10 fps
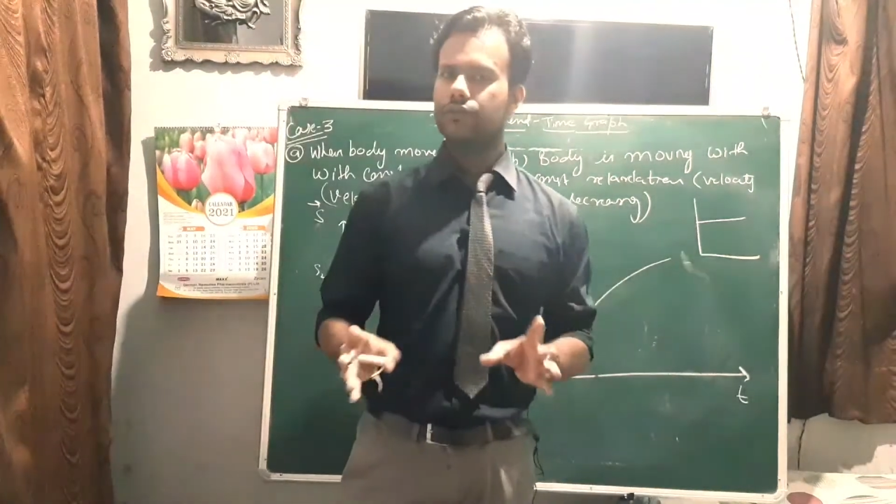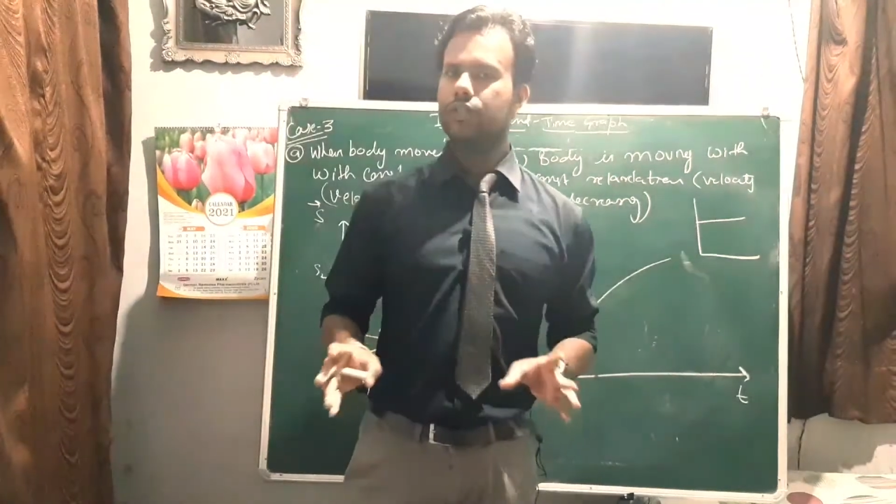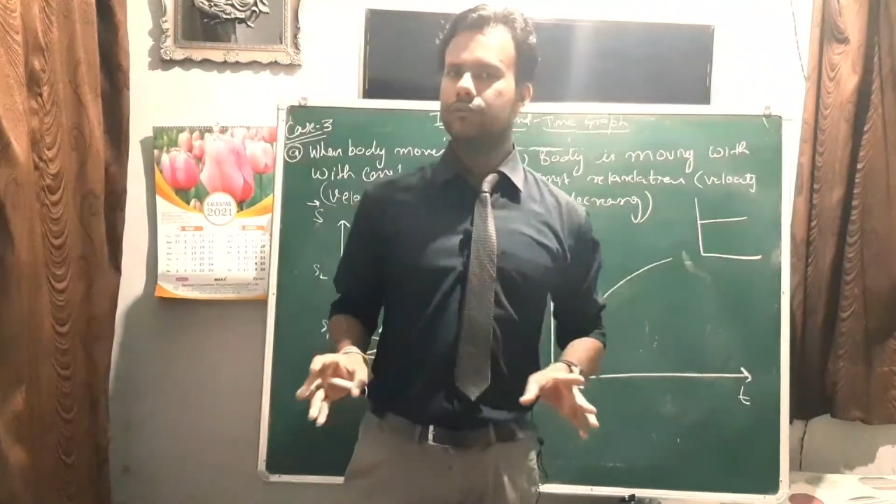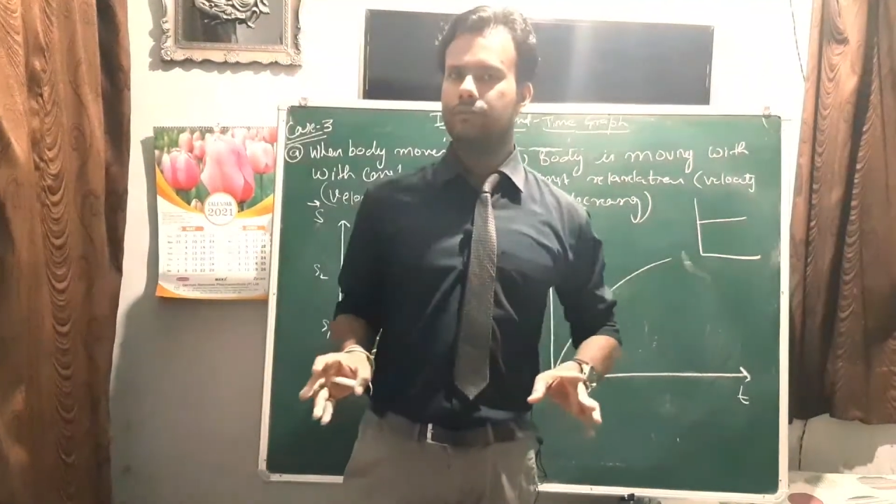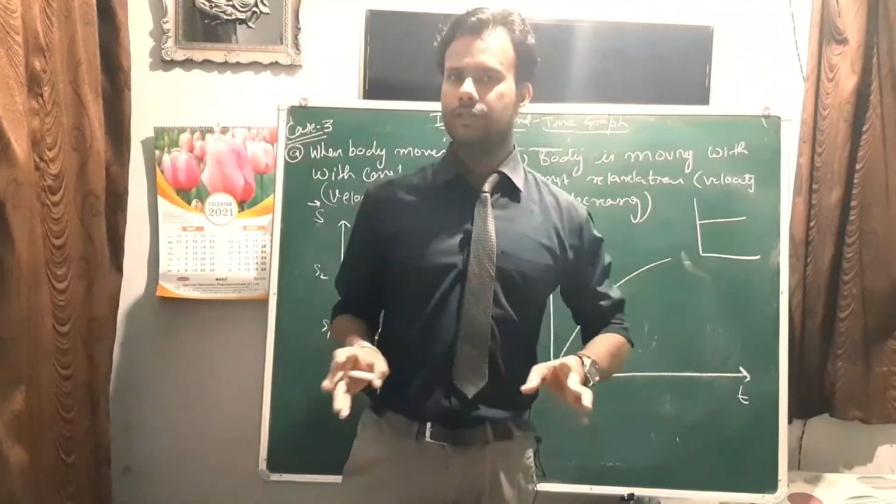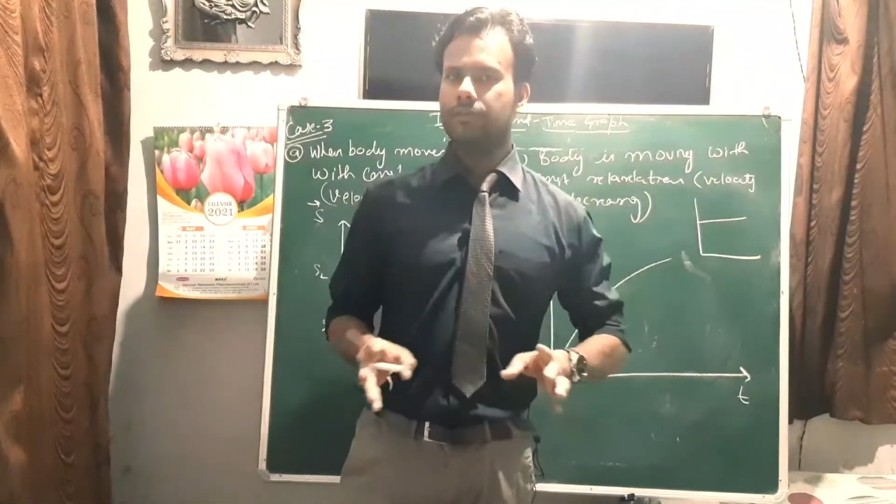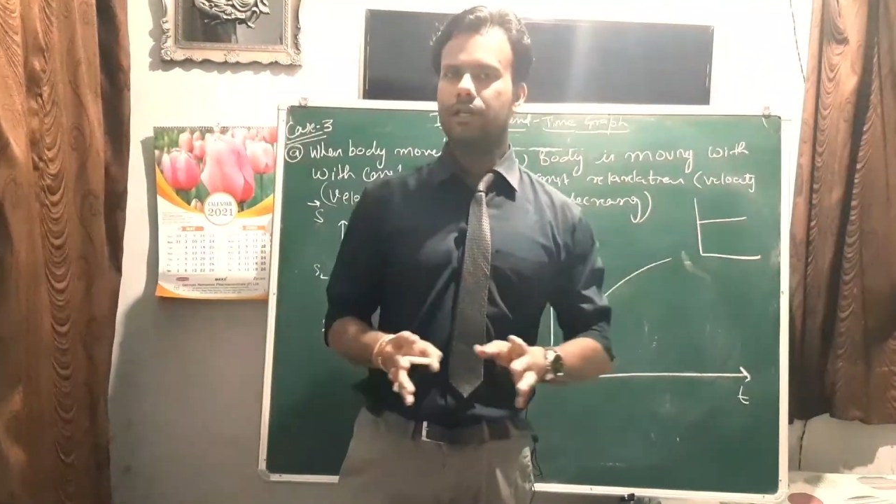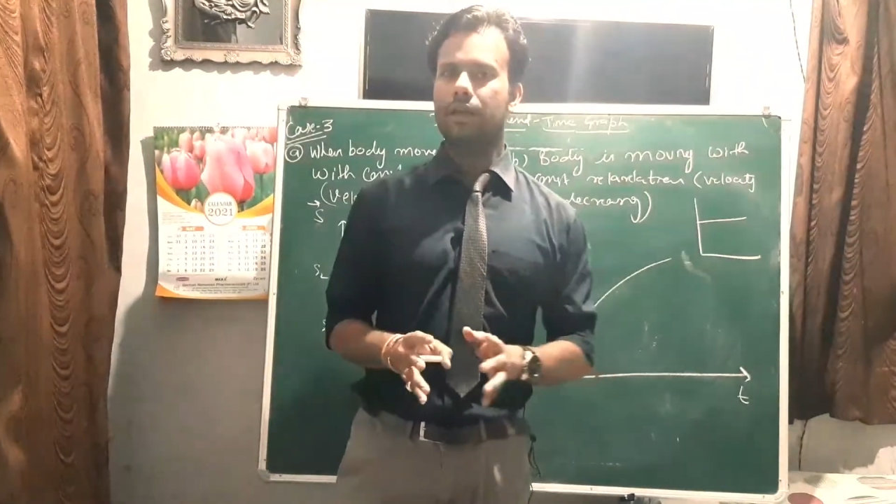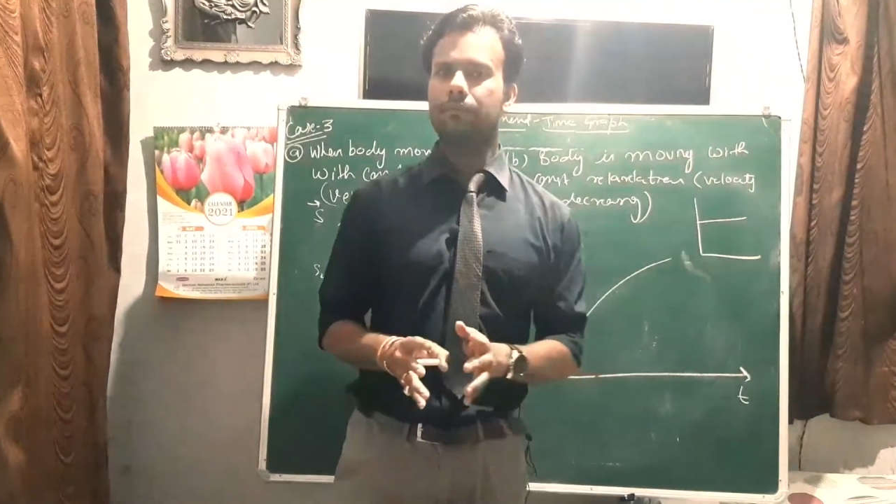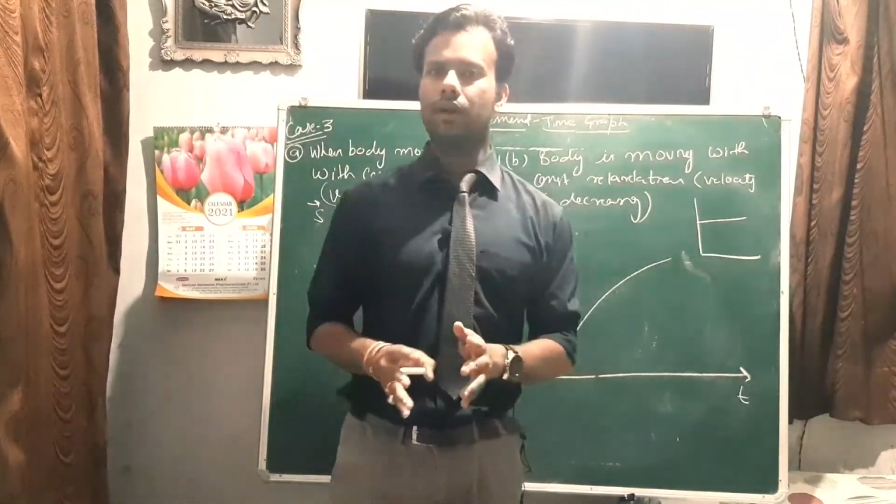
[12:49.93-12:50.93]
displacement
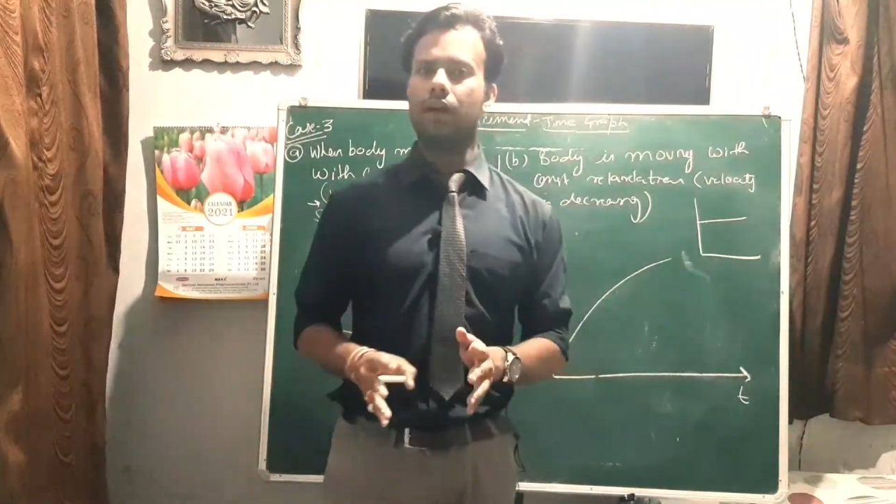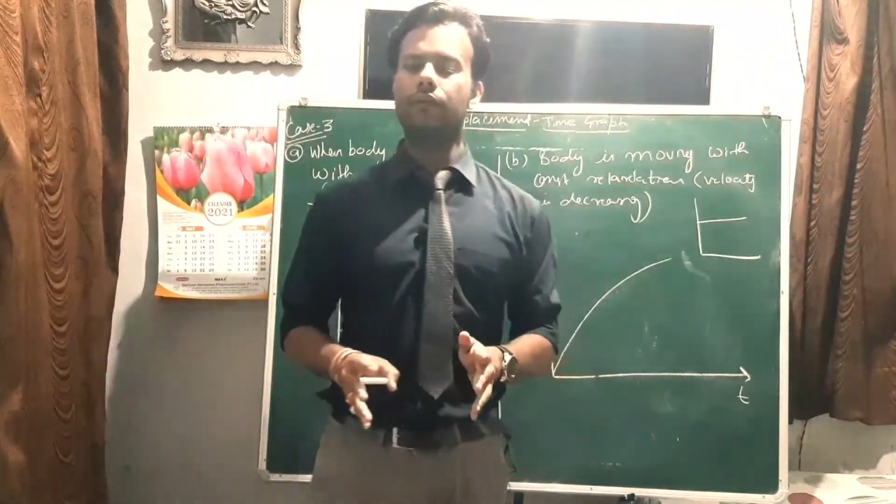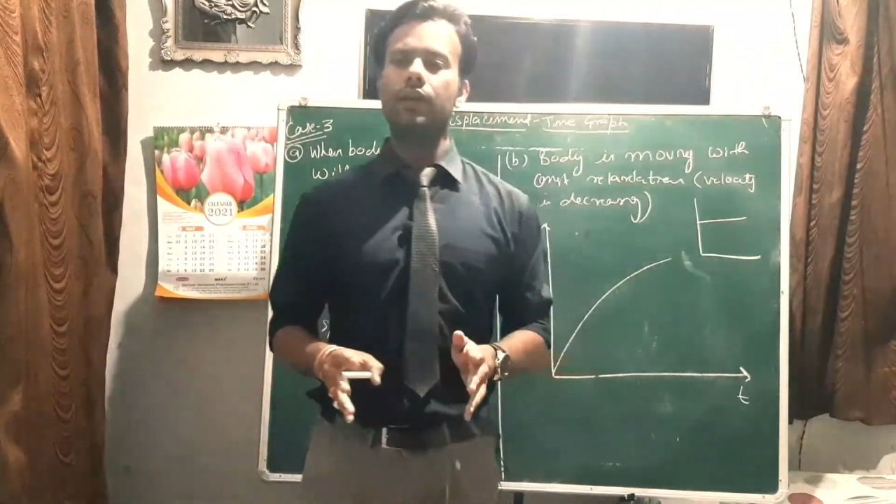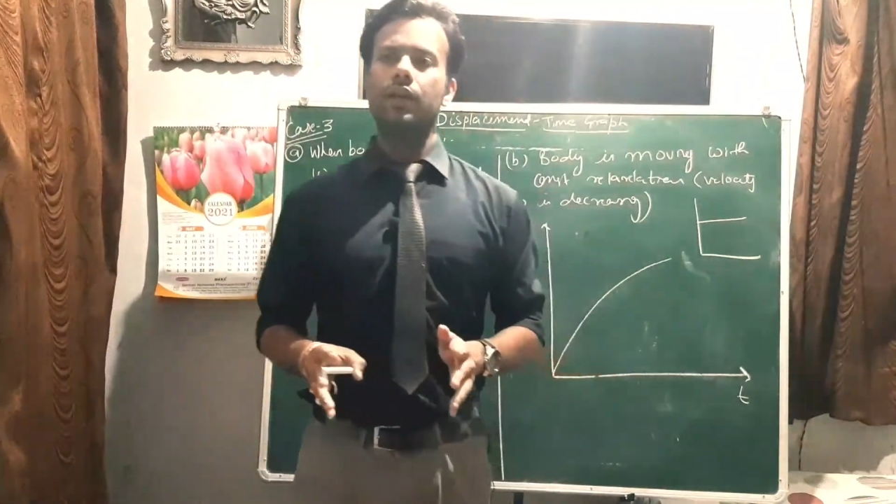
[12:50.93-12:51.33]
time graph,